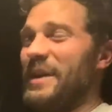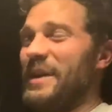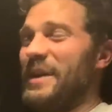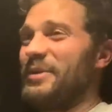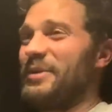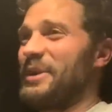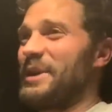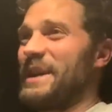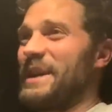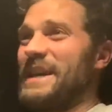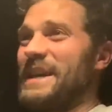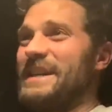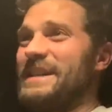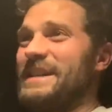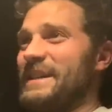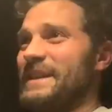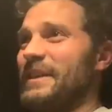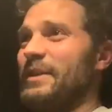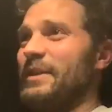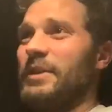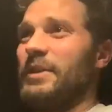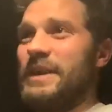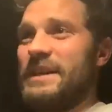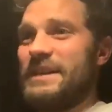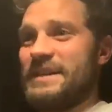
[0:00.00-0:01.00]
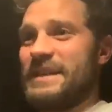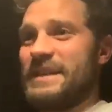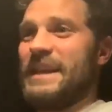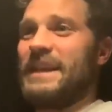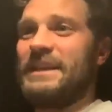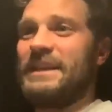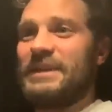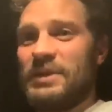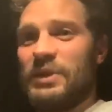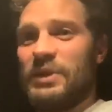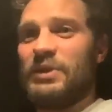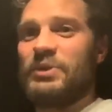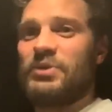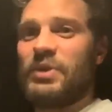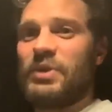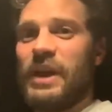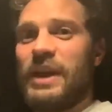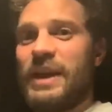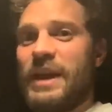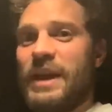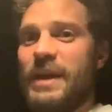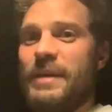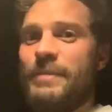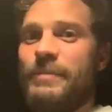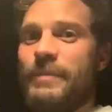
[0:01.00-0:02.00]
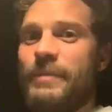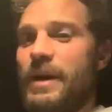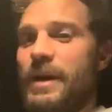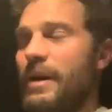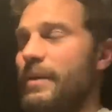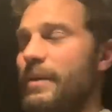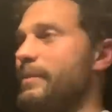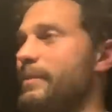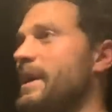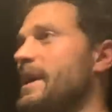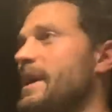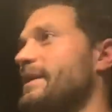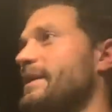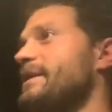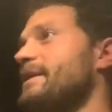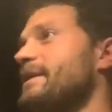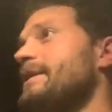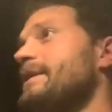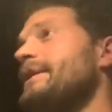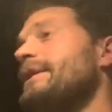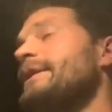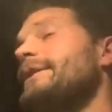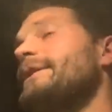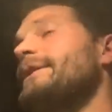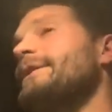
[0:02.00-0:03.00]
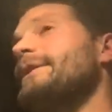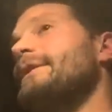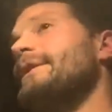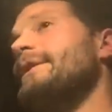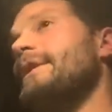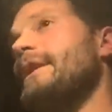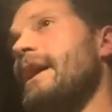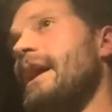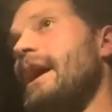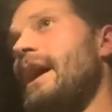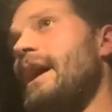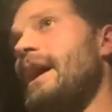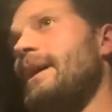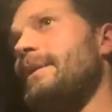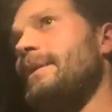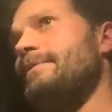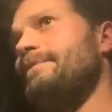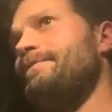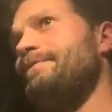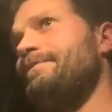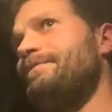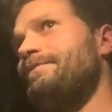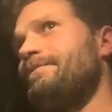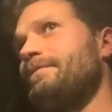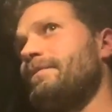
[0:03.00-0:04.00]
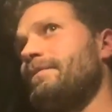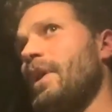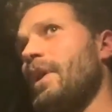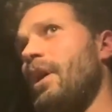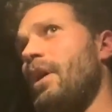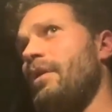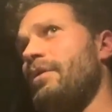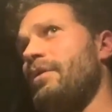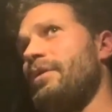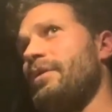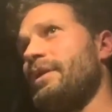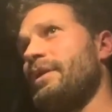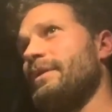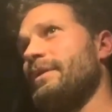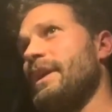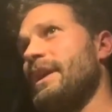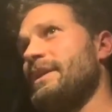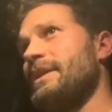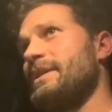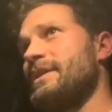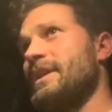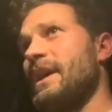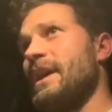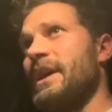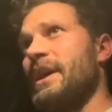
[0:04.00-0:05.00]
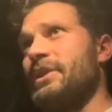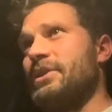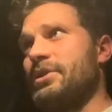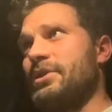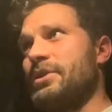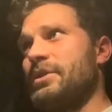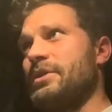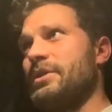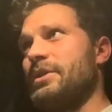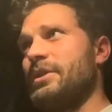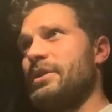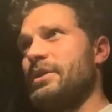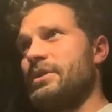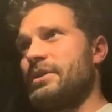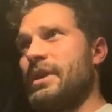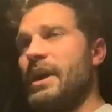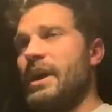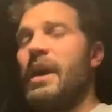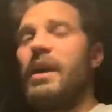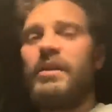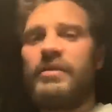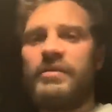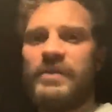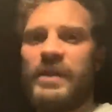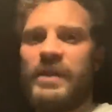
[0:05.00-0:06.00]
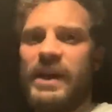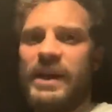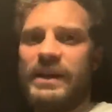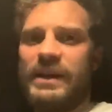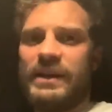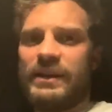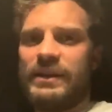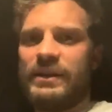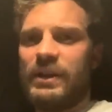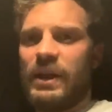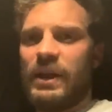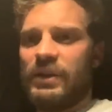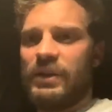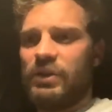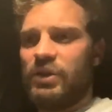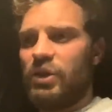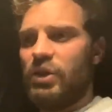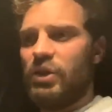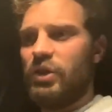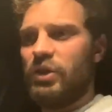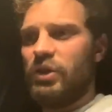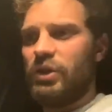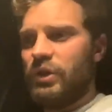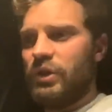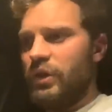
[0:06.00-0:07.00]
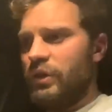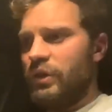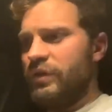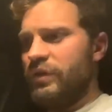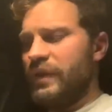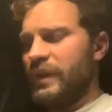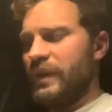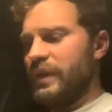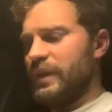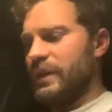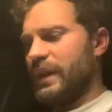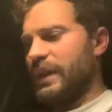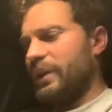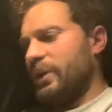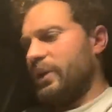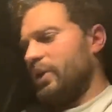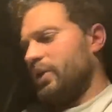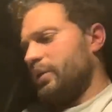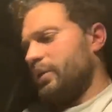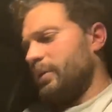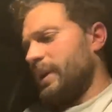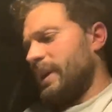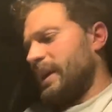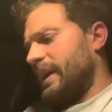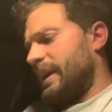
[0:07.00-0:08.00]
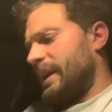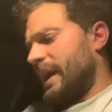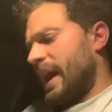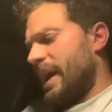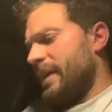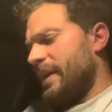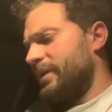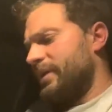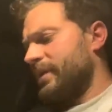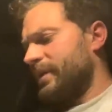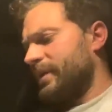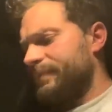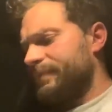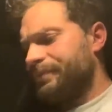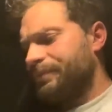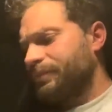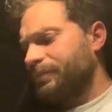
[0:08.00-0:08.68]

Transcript: whatever it is all these things that you try to em- emit um, often inside you're you're terrified and, and you you feel like you really can't